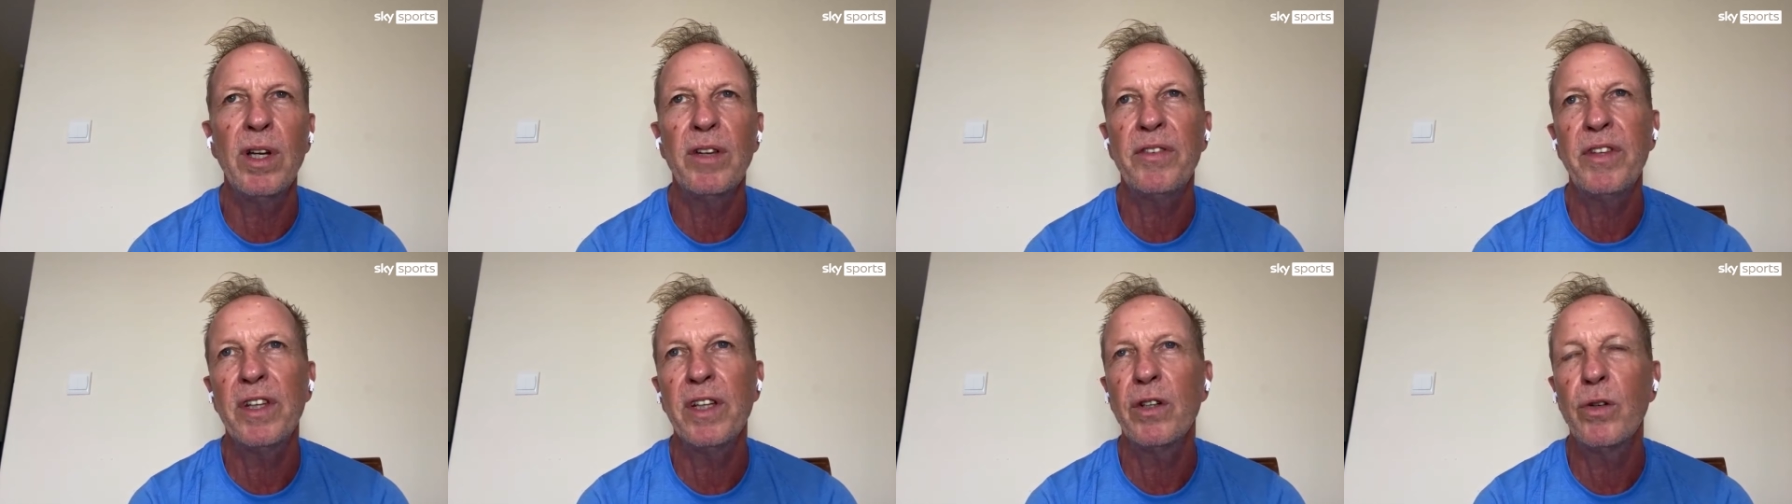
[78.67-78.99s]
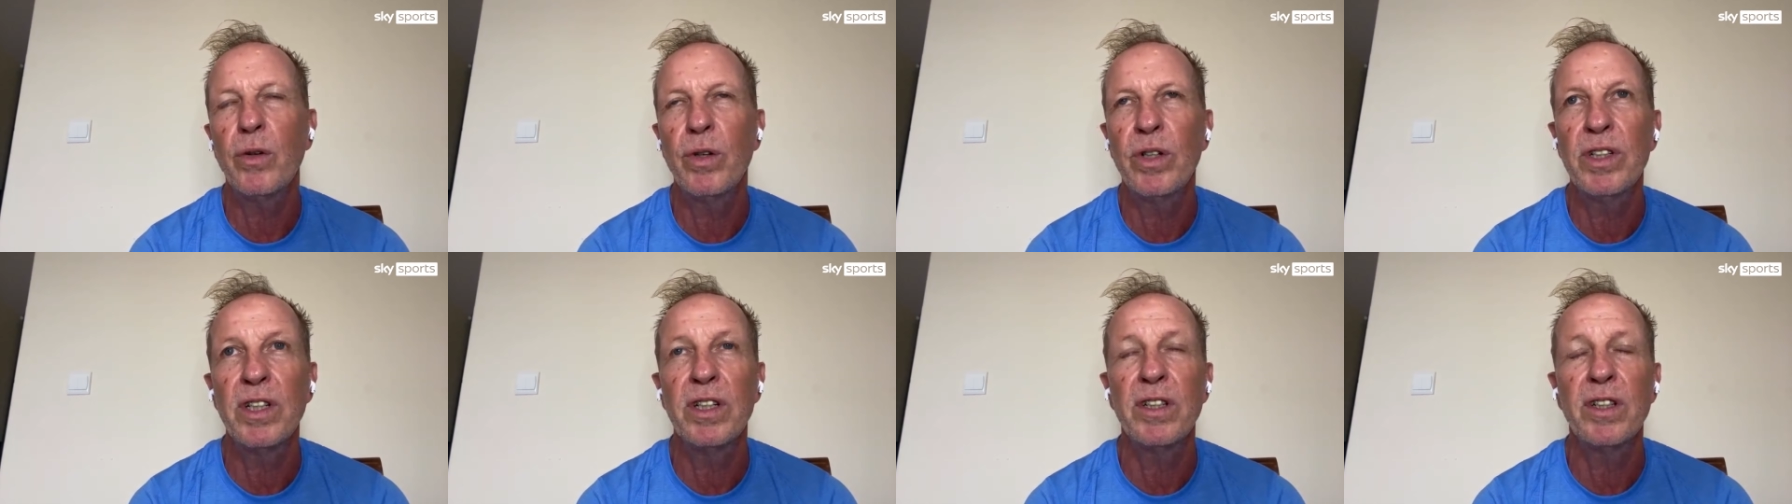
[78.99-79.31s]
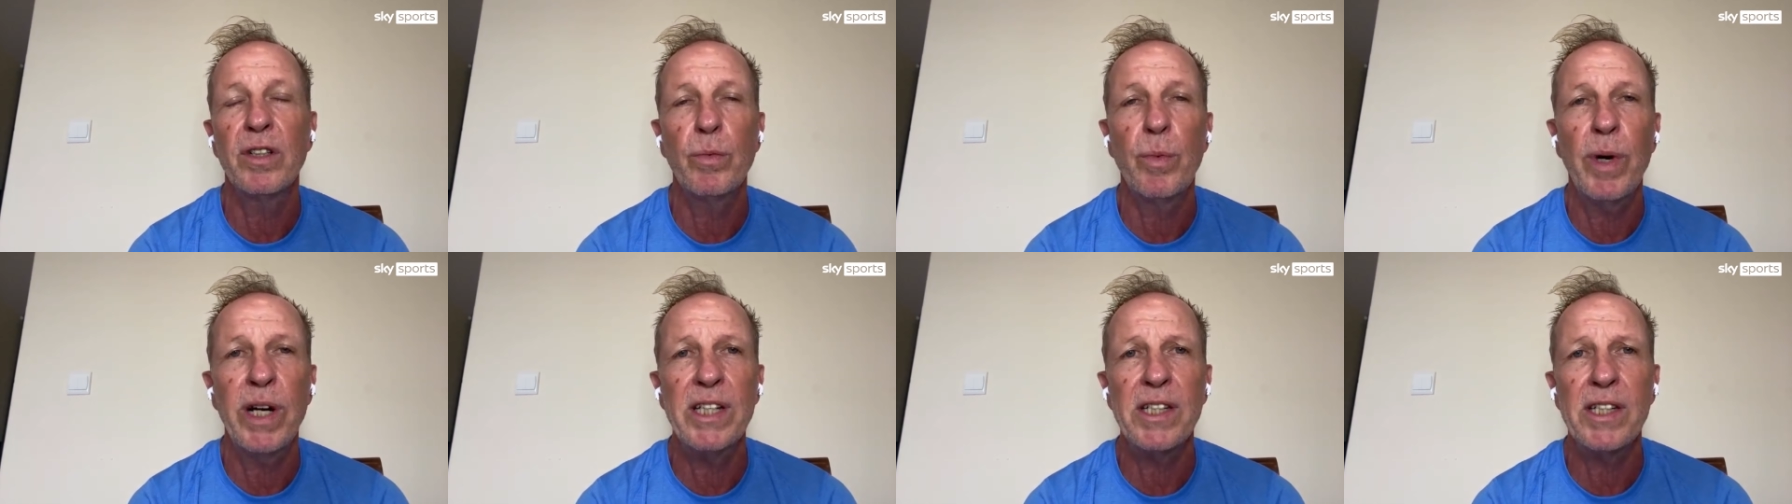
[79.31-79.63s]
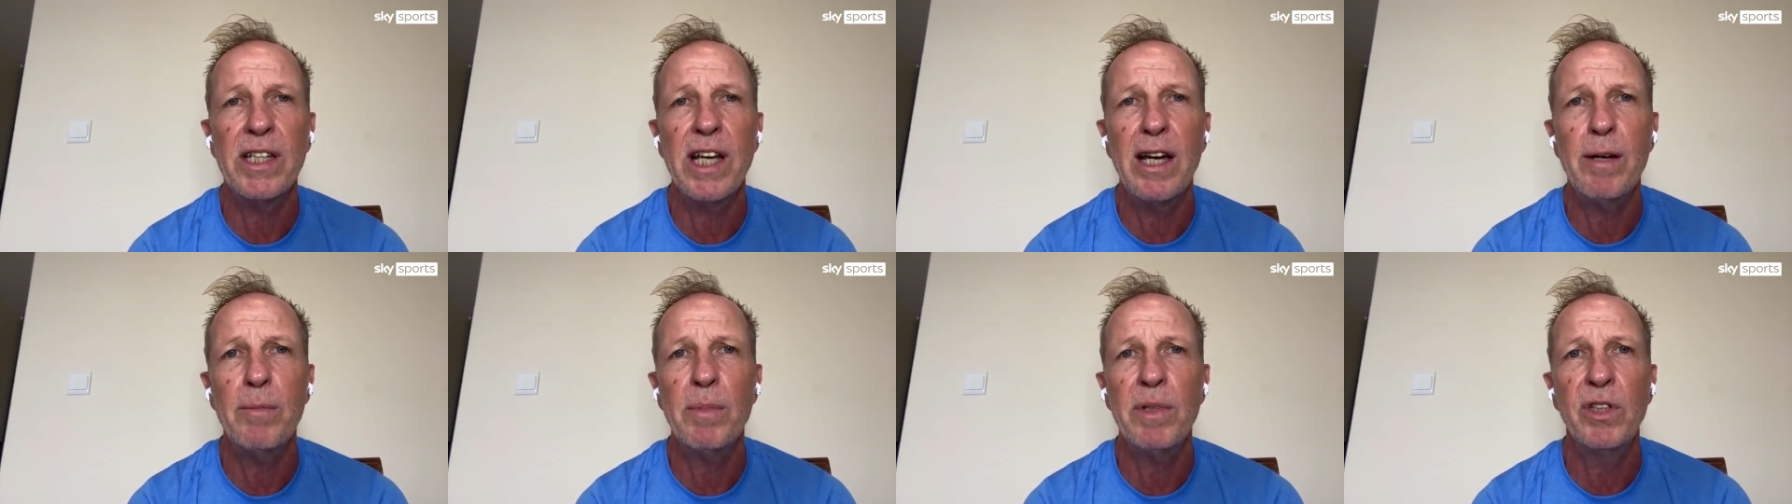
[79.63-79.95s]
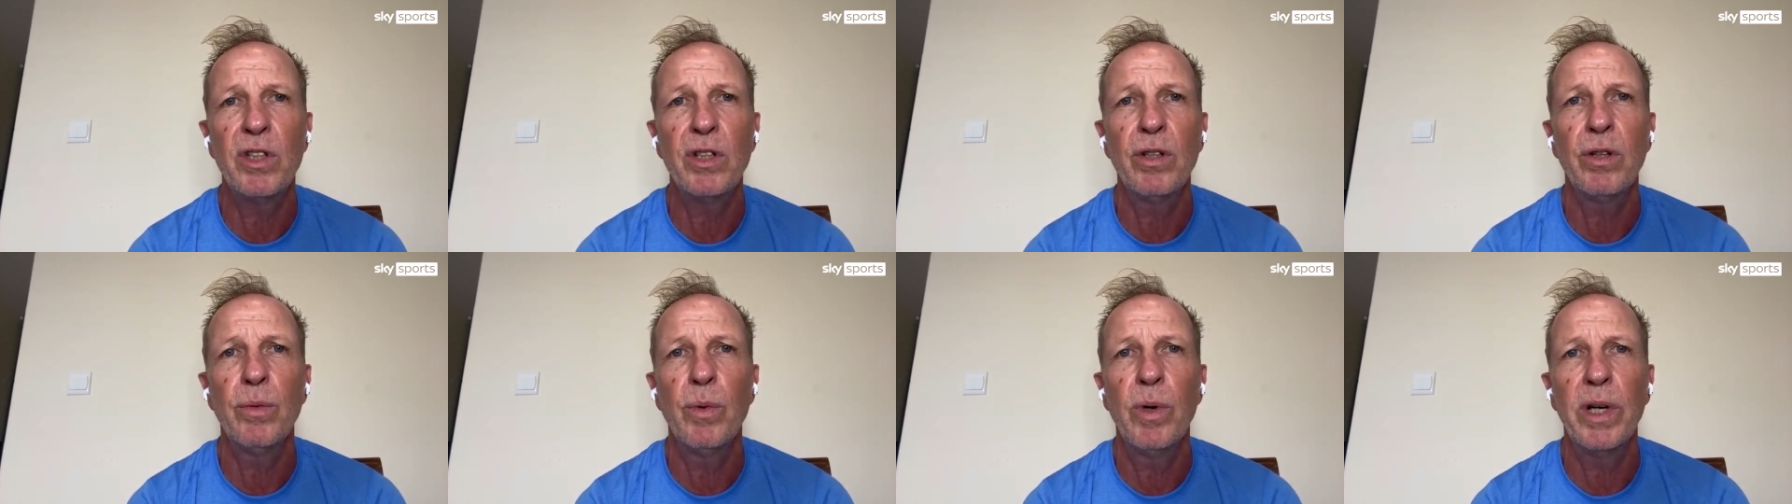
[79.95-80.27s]
I think going into West Ham and
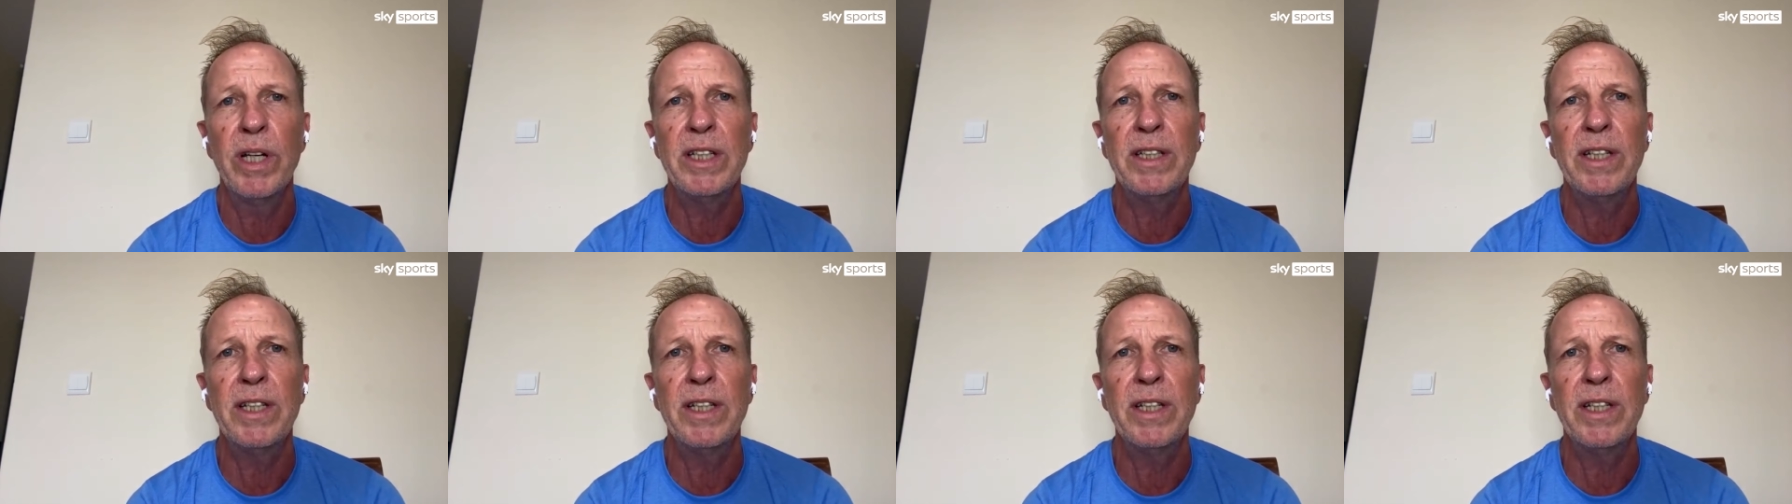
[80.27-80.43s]
doing what